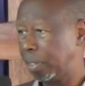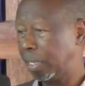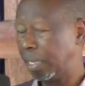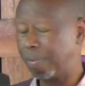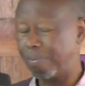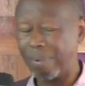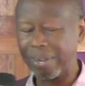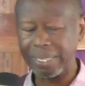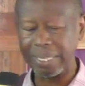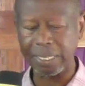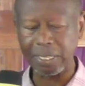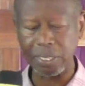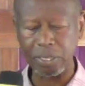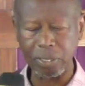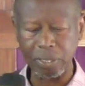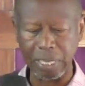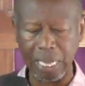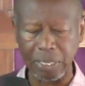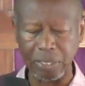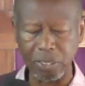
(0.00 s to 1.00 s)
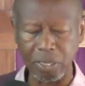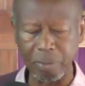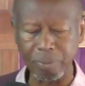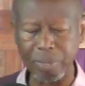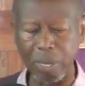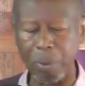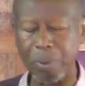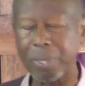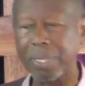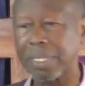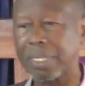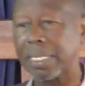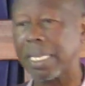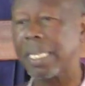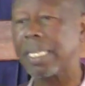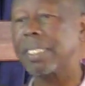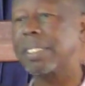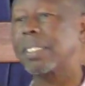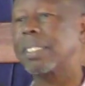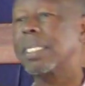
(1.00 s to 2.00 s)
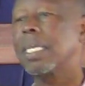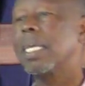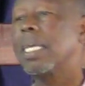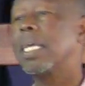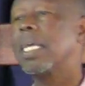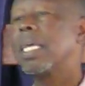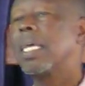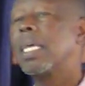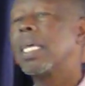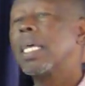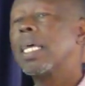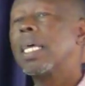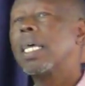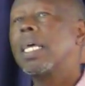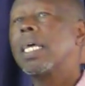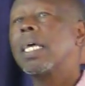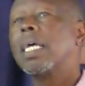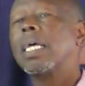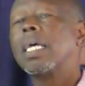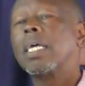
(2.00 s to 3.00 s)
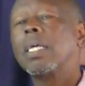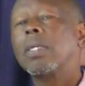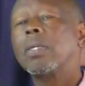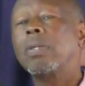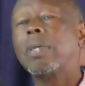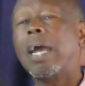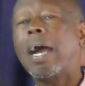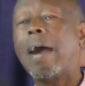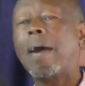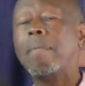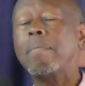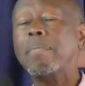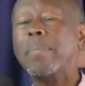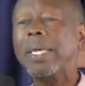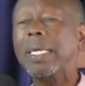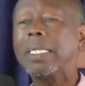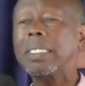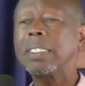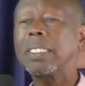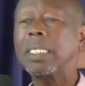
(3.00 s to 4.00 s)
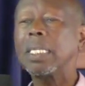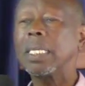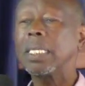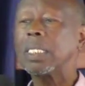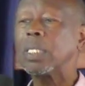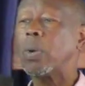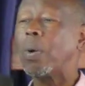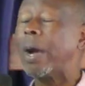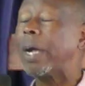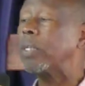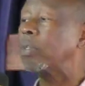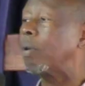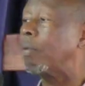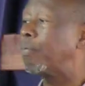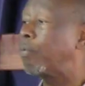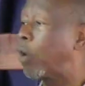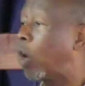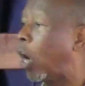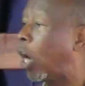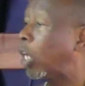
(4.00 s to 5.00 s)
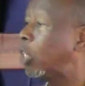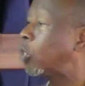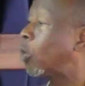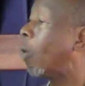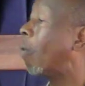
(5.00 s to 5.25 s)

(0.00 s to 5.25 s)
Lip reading: In fact, there's a scripture which says, you have made the word of God